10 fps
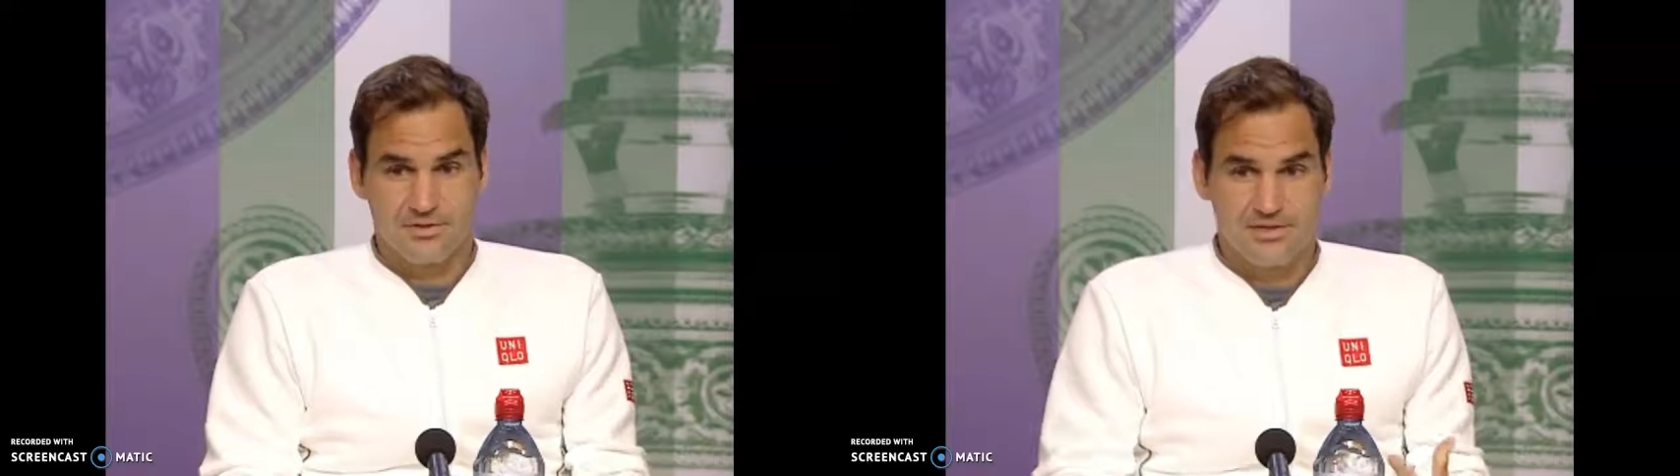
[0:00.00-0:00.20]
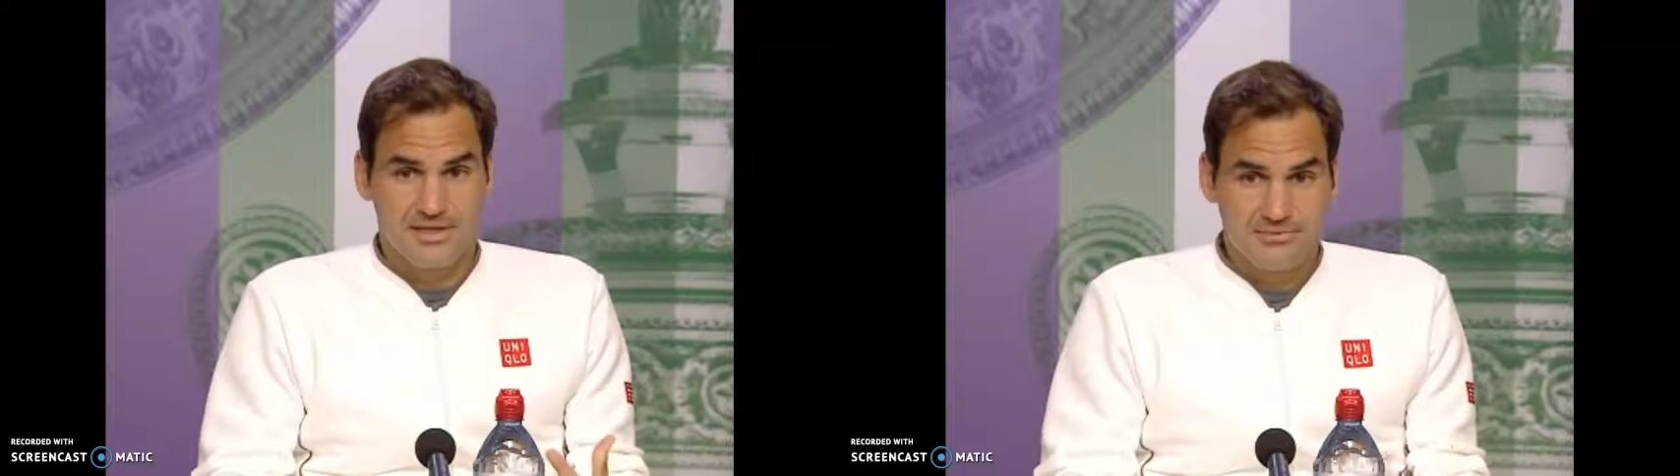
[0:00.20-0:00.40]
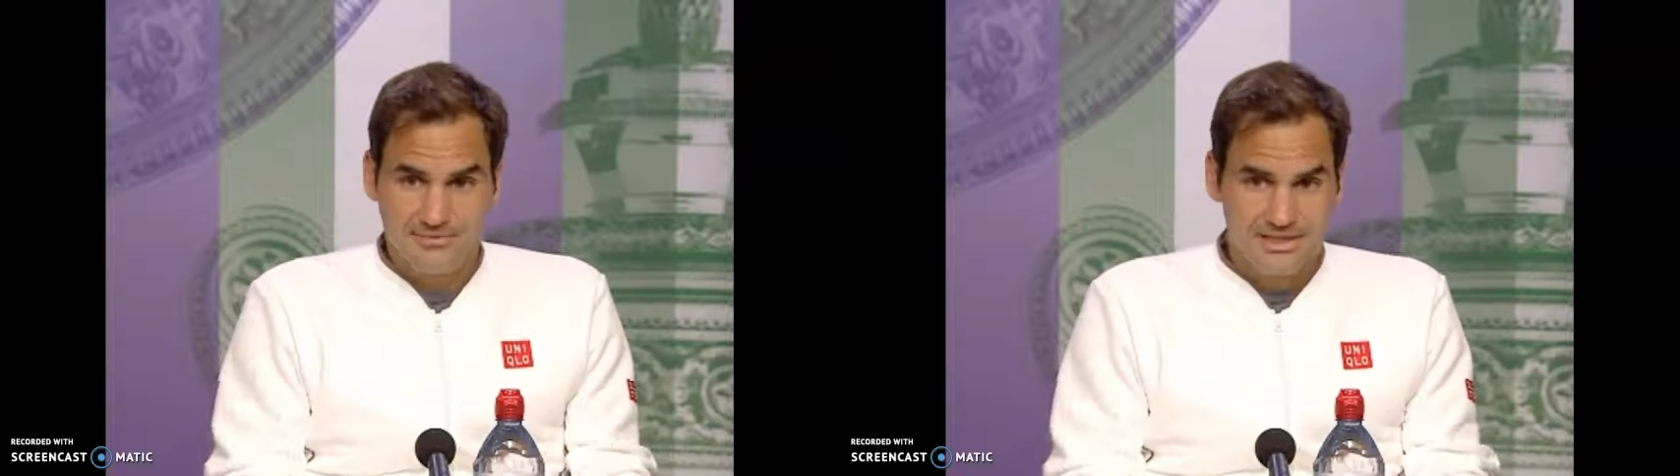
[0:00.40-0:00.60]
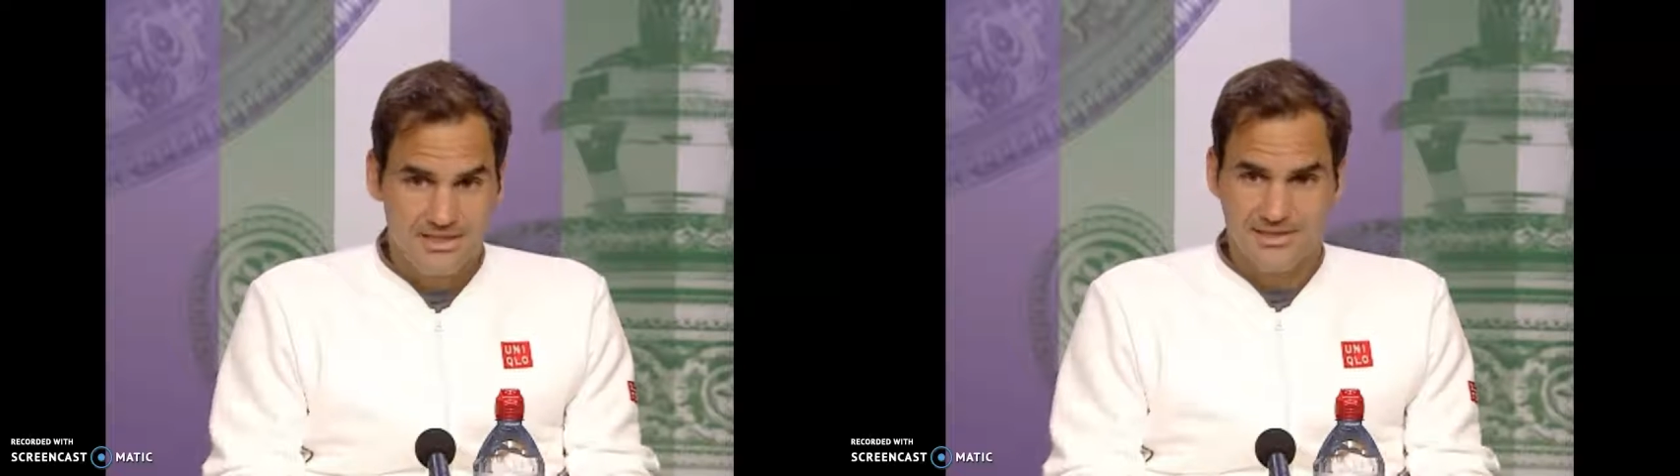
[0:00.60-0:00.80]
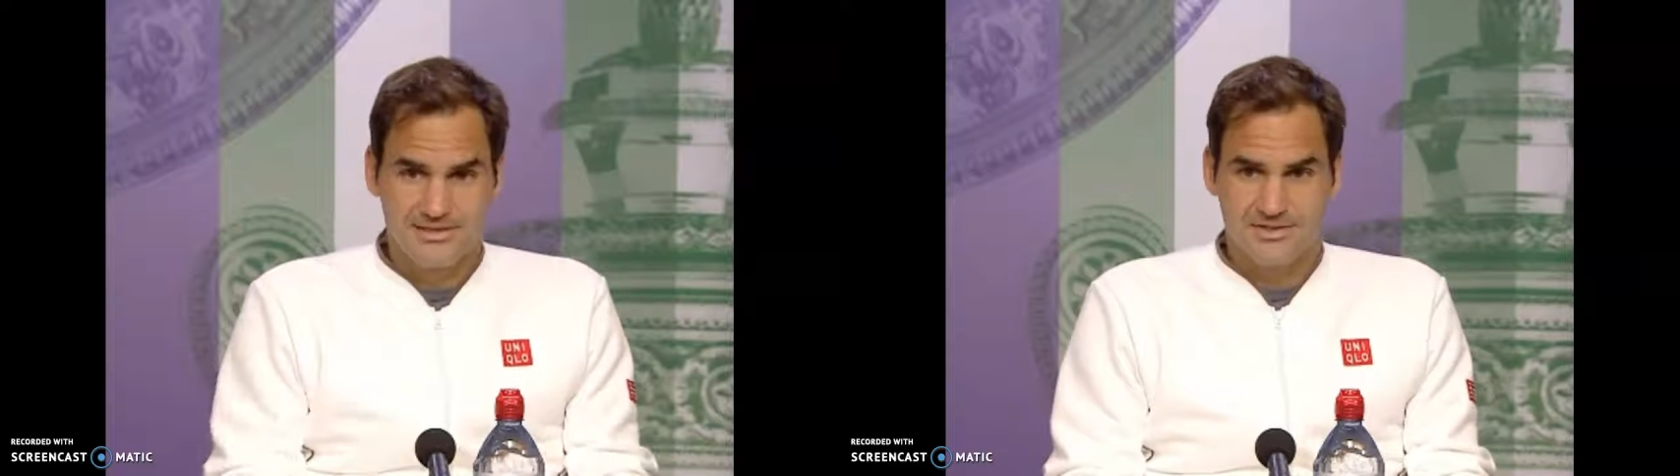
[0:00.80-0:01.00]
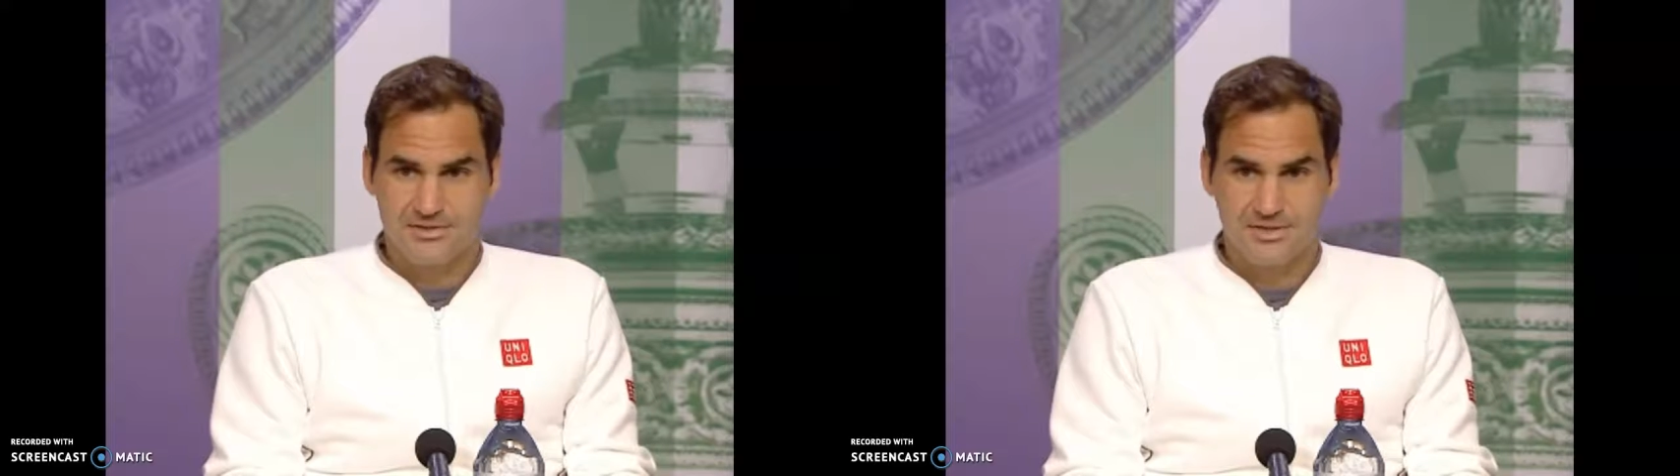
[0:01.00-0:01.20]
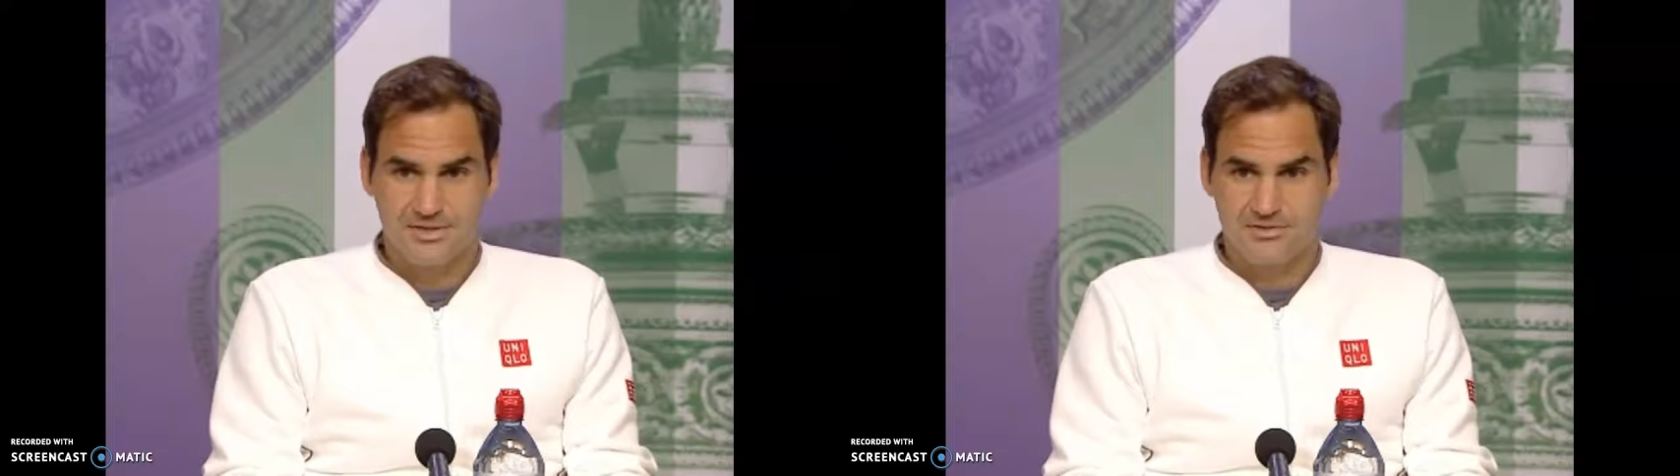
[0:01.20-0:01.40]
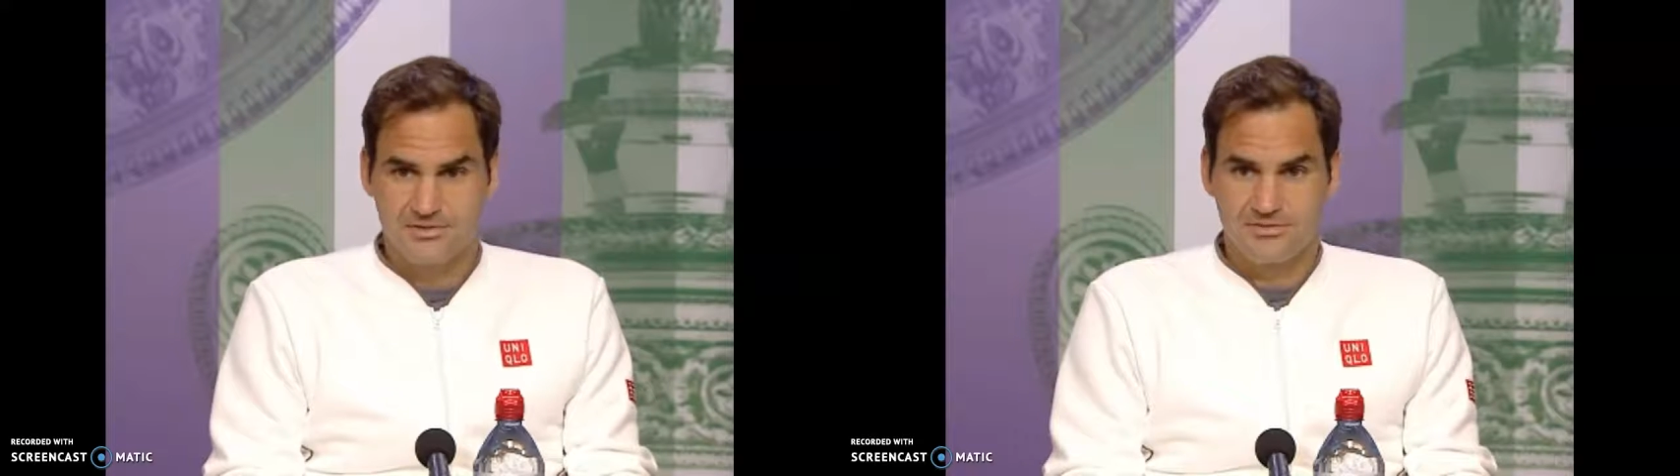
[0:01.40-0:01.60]
He slouches in his
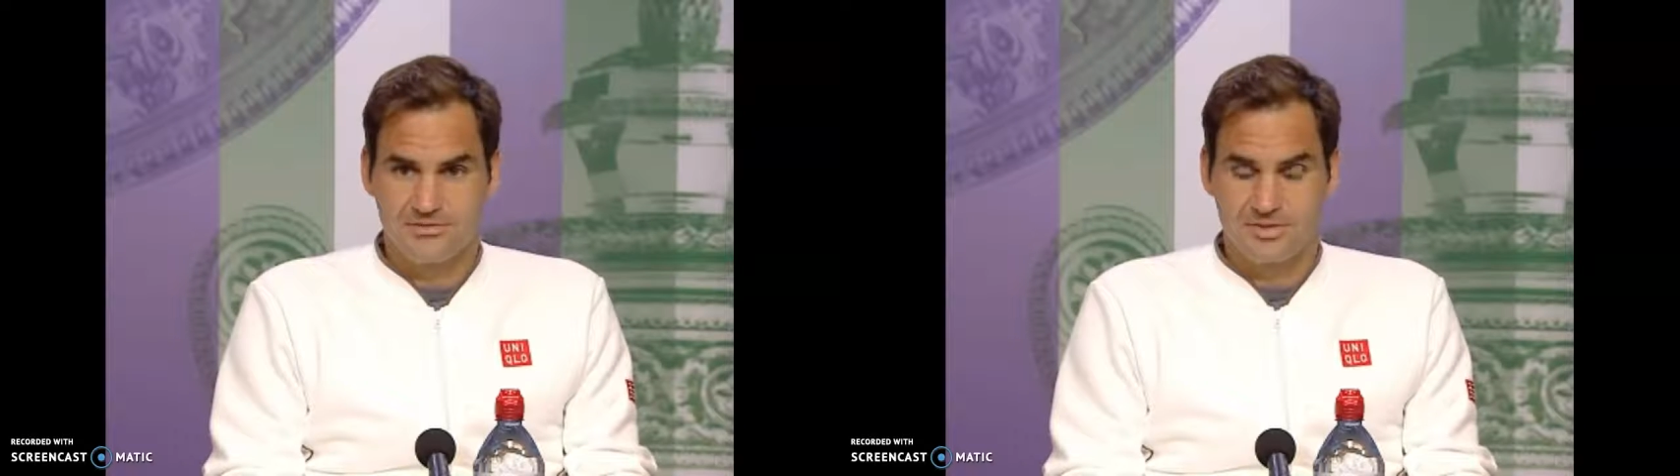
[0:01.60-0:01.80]
seat